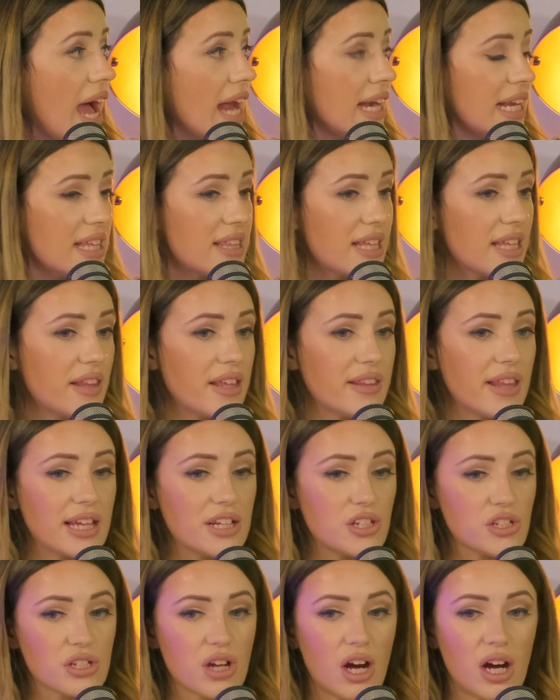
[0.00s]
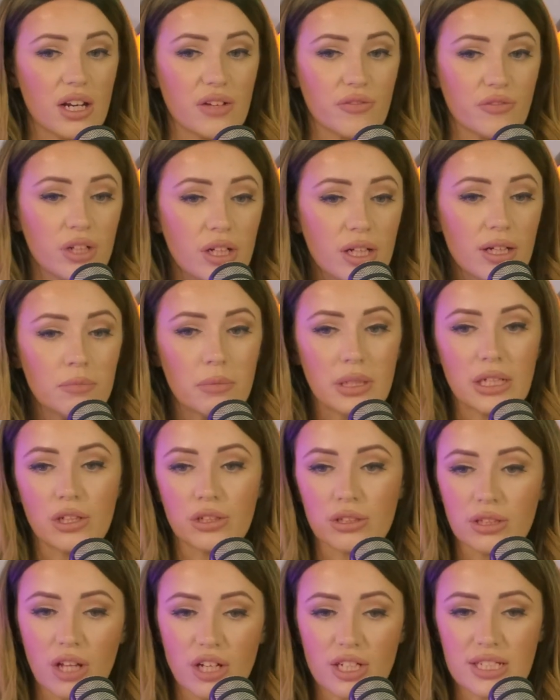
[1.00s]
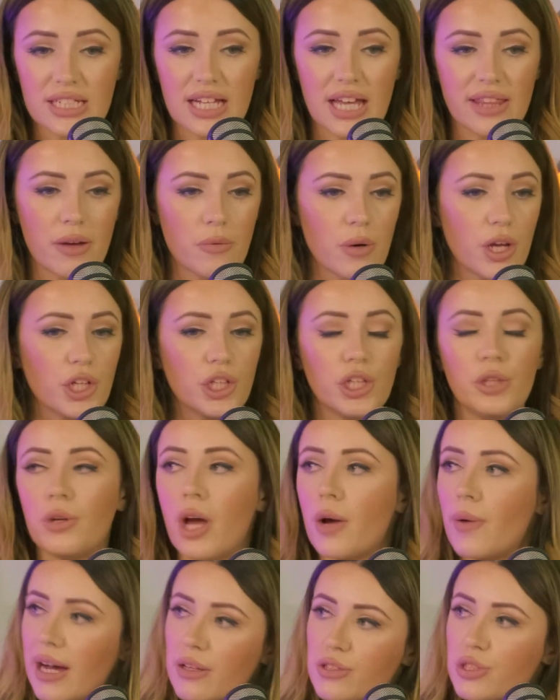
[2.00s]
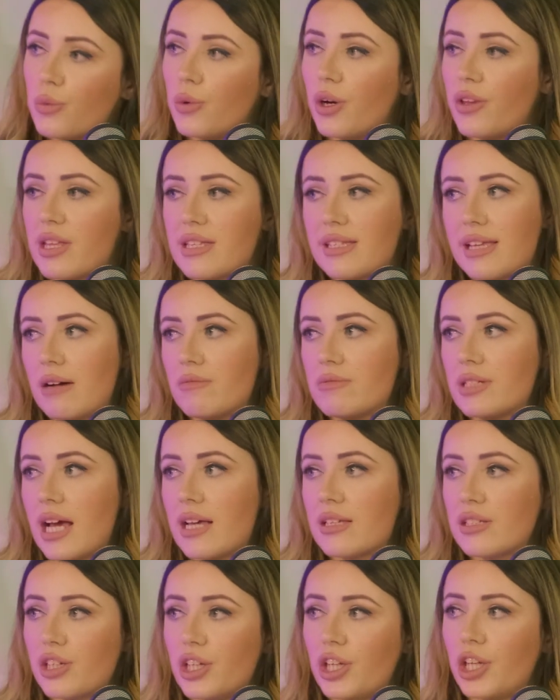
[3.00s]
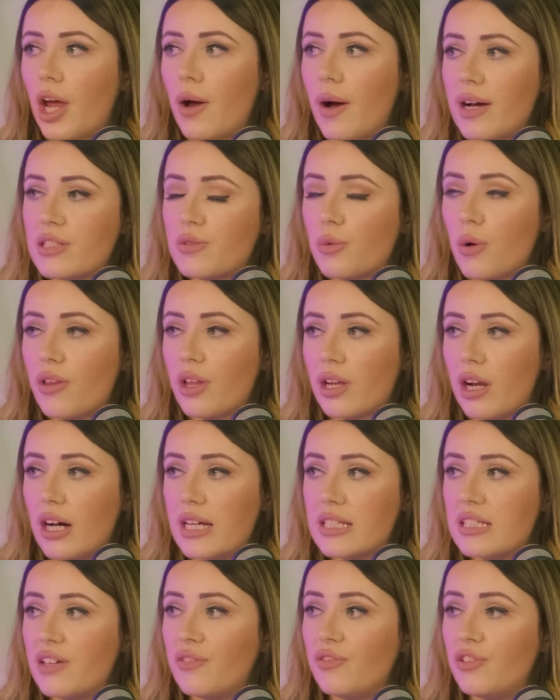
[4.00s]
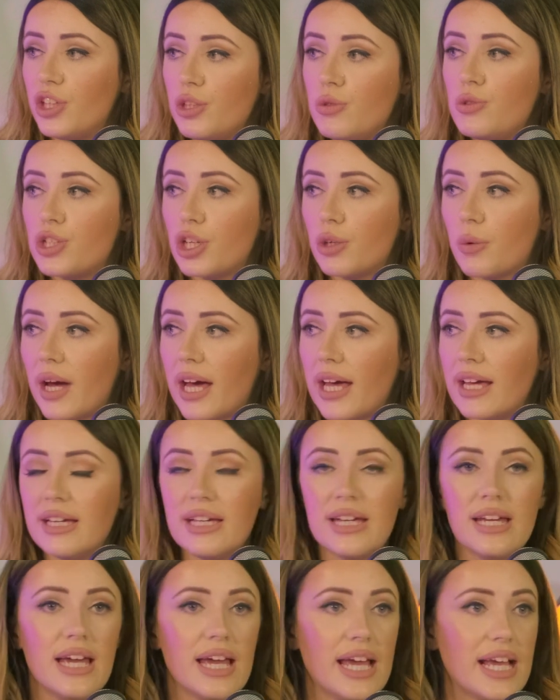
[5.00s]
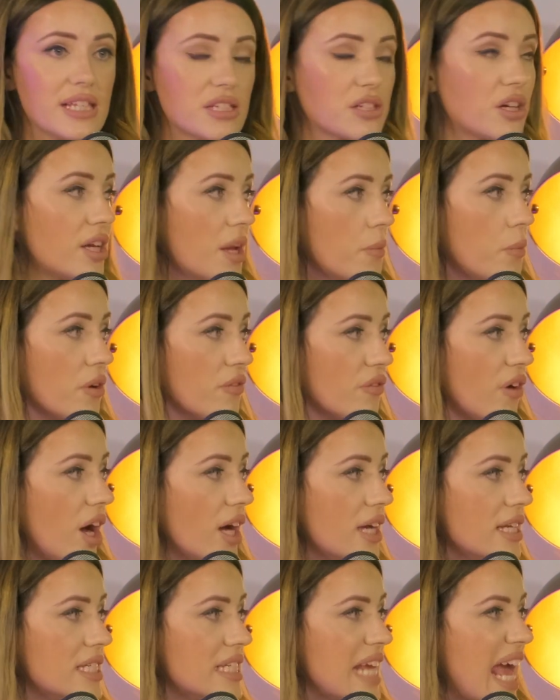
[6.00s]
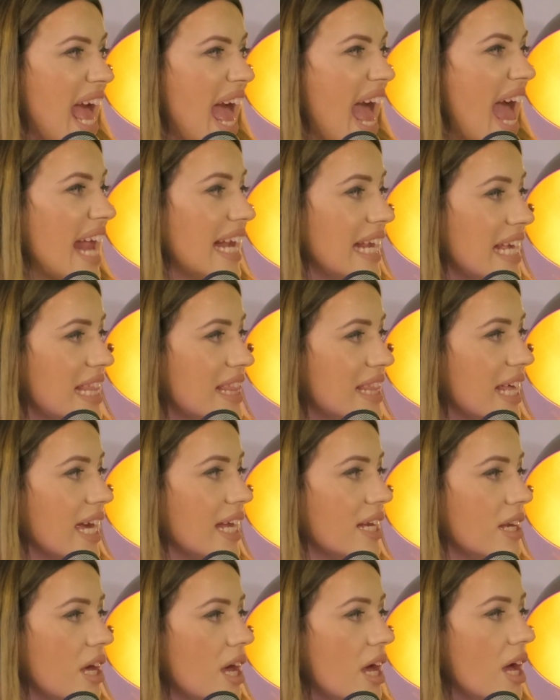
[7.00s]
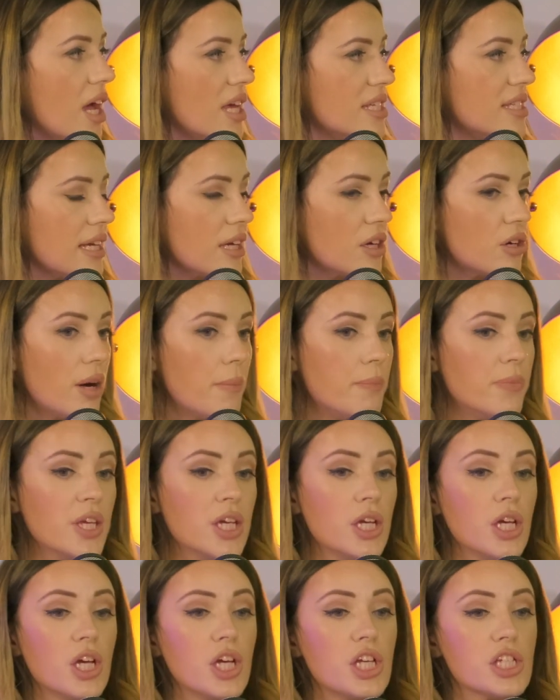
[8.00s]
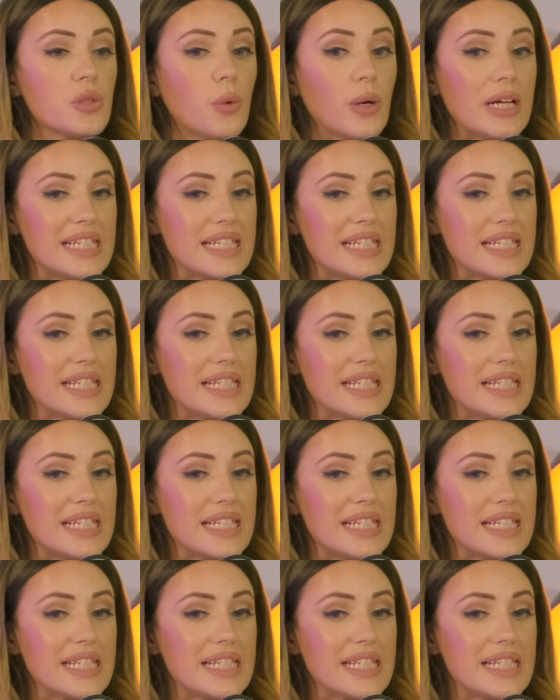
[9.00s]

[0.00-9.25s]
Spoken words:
anything, and they just kind of come and unlocked it, and they were like, you know how to work the sound desk, you know how to work the lights. If you do it, it's going to provide anything as income. So I